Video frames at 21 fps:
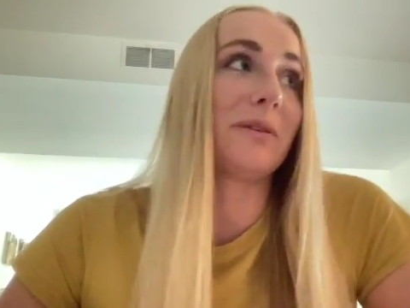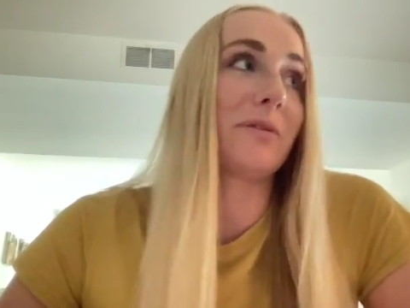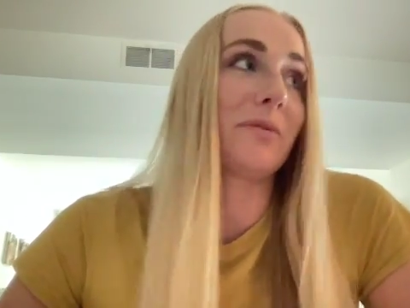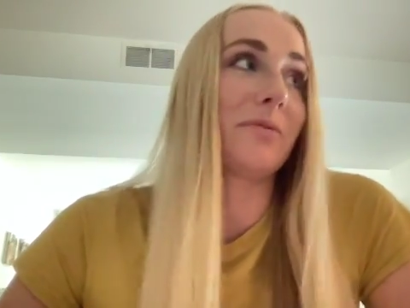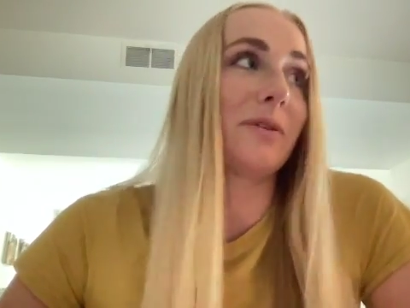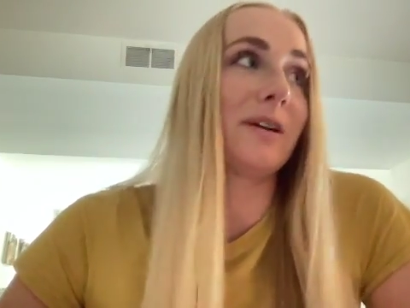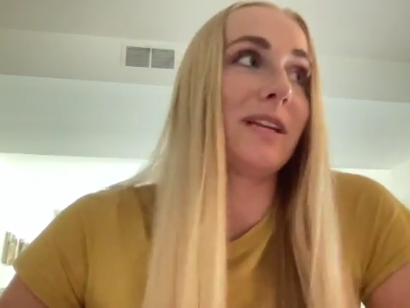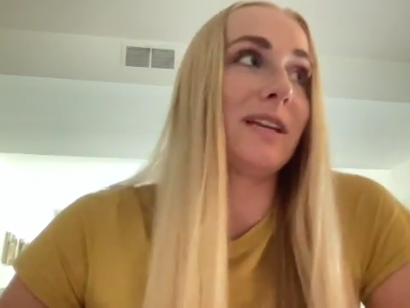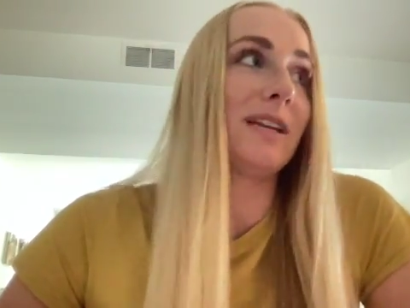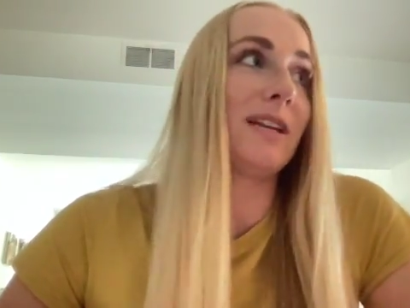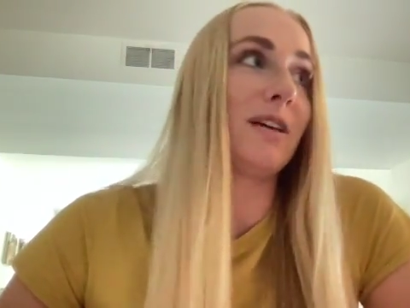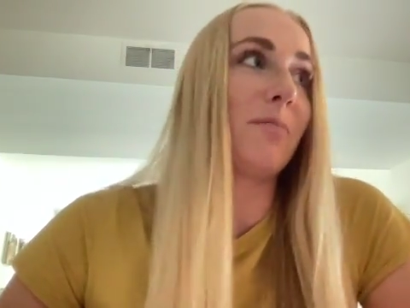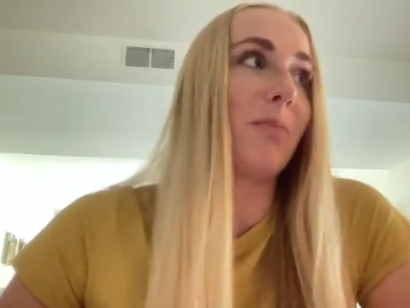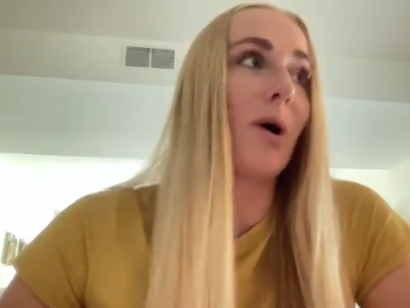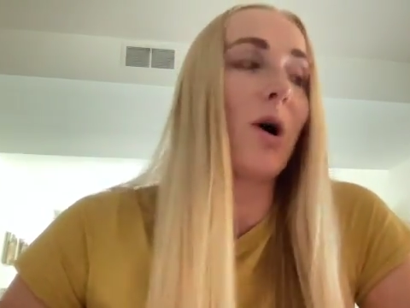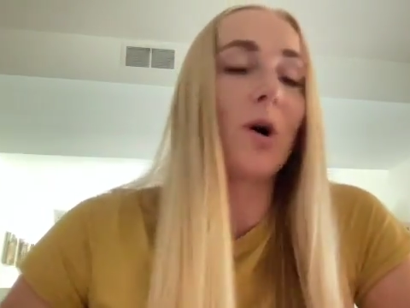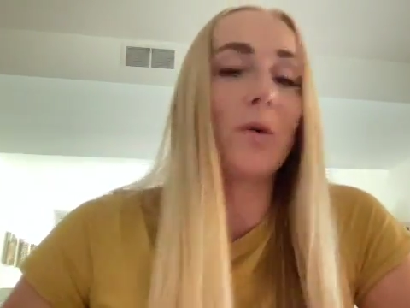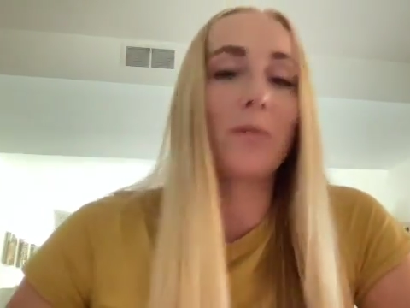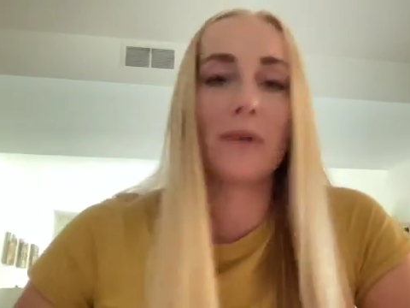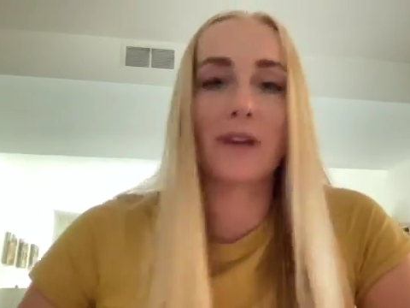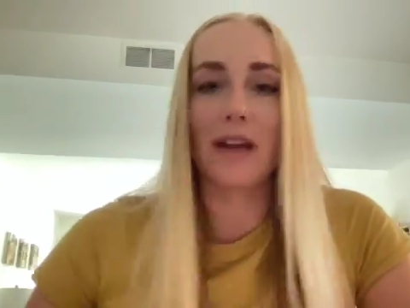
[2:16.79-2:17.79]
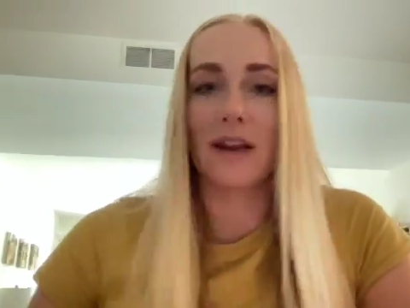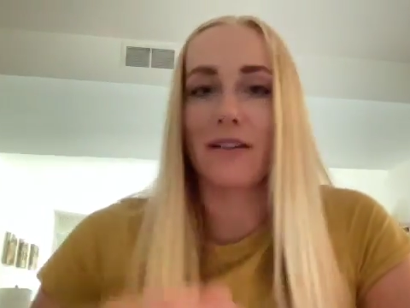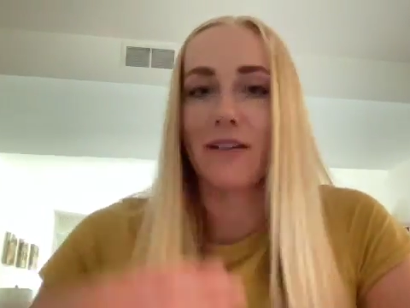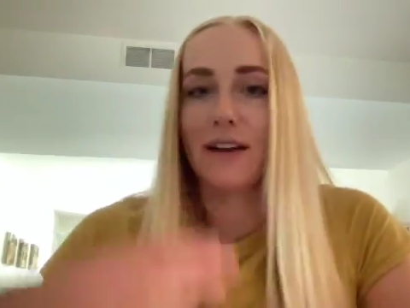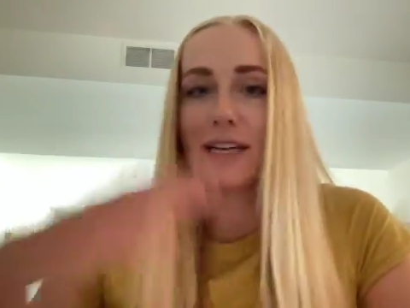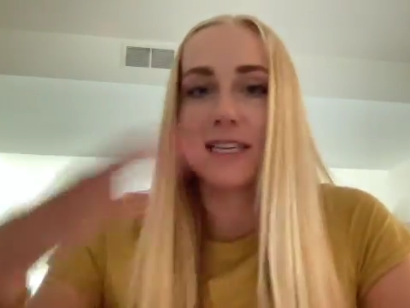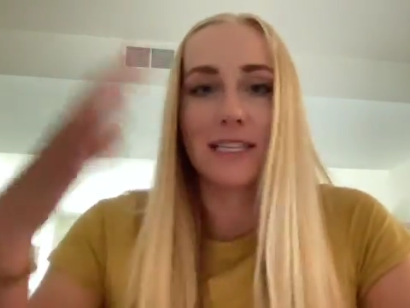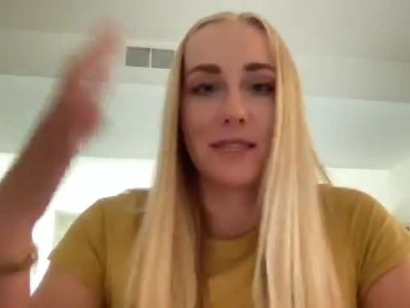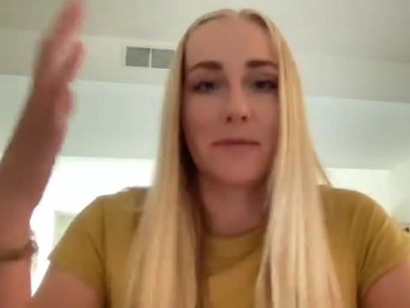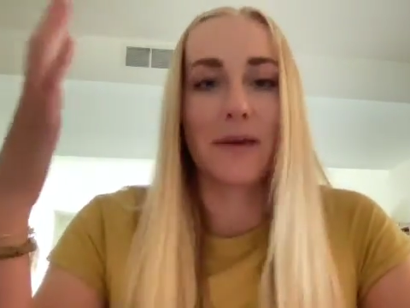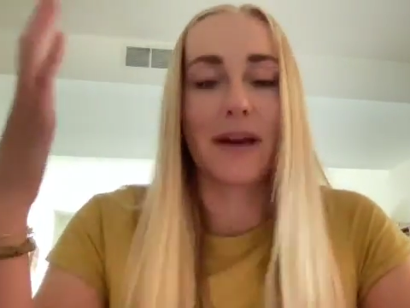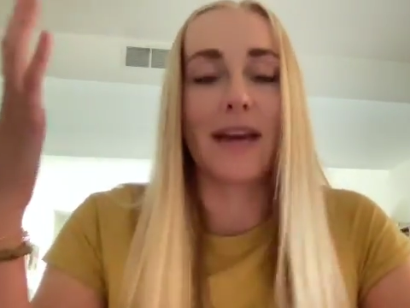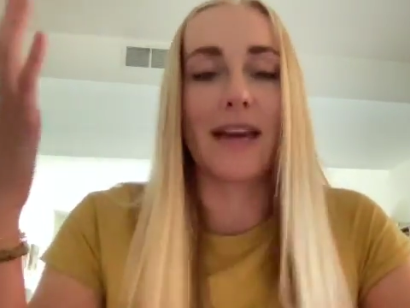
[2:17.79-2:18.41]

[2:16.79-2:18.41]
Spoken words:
were reading a poem and I raised my